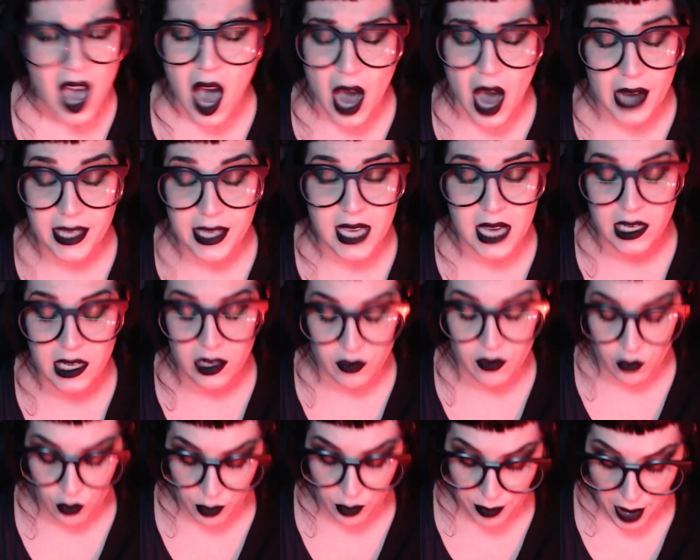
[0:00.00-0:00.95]
I can't even
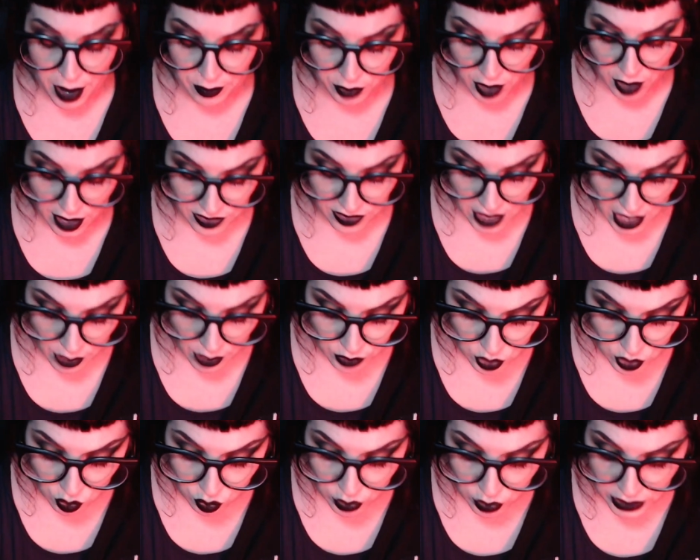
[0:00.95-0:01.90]
remember. And then I
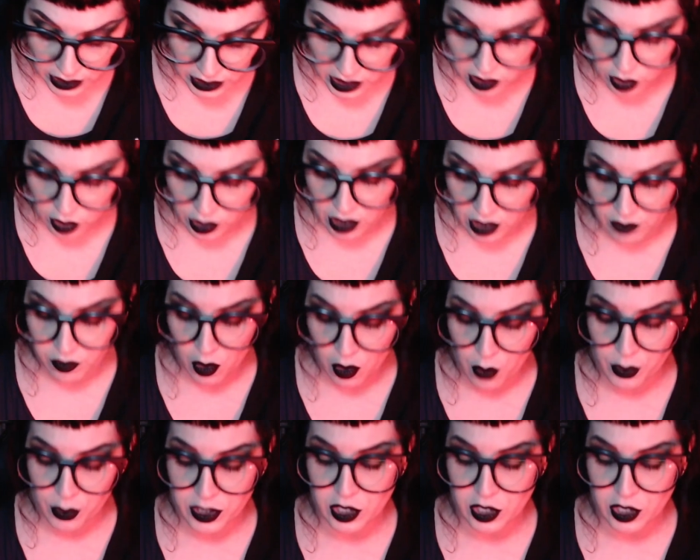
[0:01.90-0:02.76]
was really looking forward